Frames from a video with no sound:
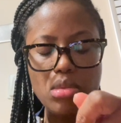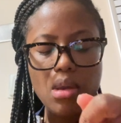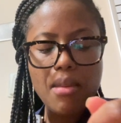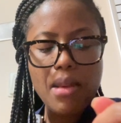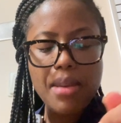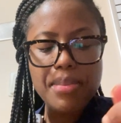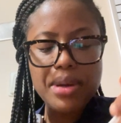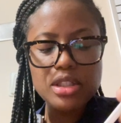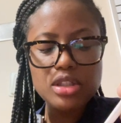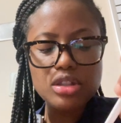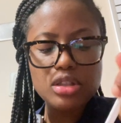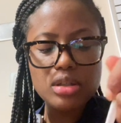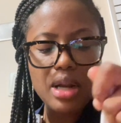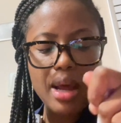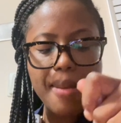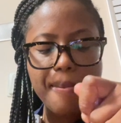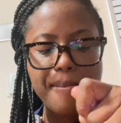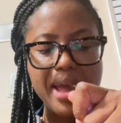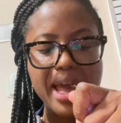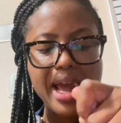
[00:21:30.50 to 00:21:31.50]
my patients are
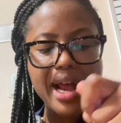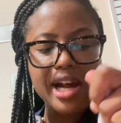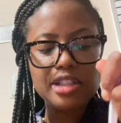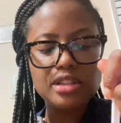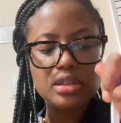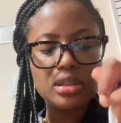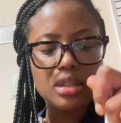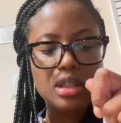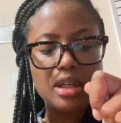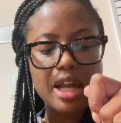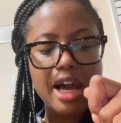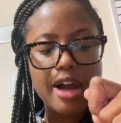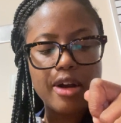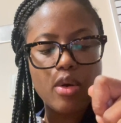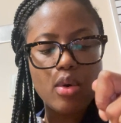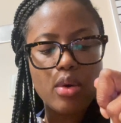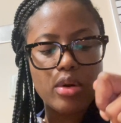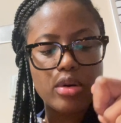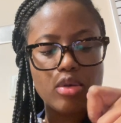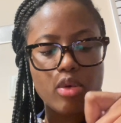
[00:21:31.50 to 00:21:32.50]
not bad. It's still a lot
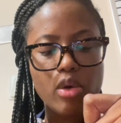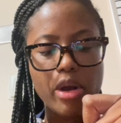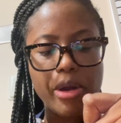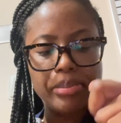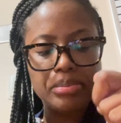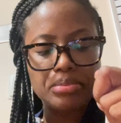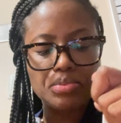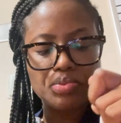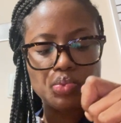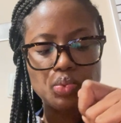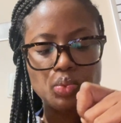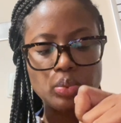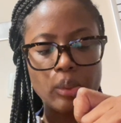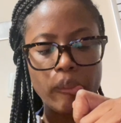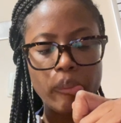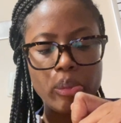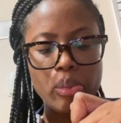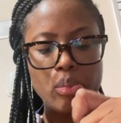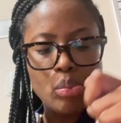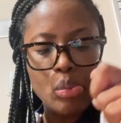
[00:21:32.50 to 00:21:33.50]
going on.
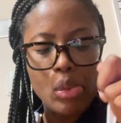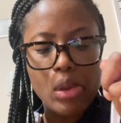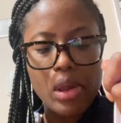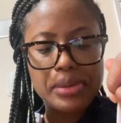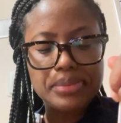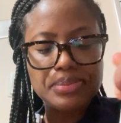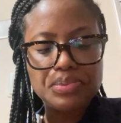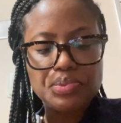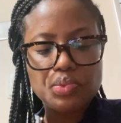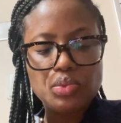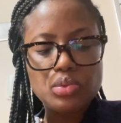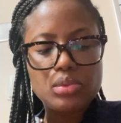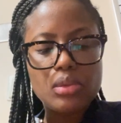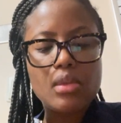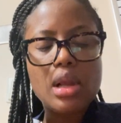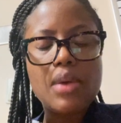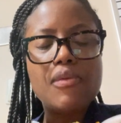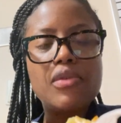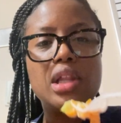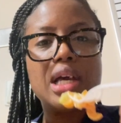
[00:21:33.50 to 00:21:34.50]

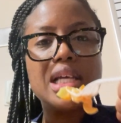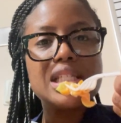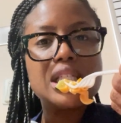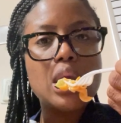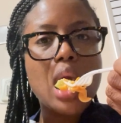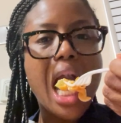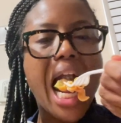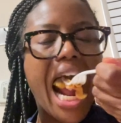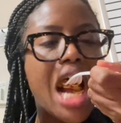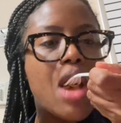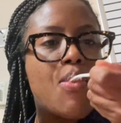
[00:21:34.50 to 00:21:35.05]
I'm realizing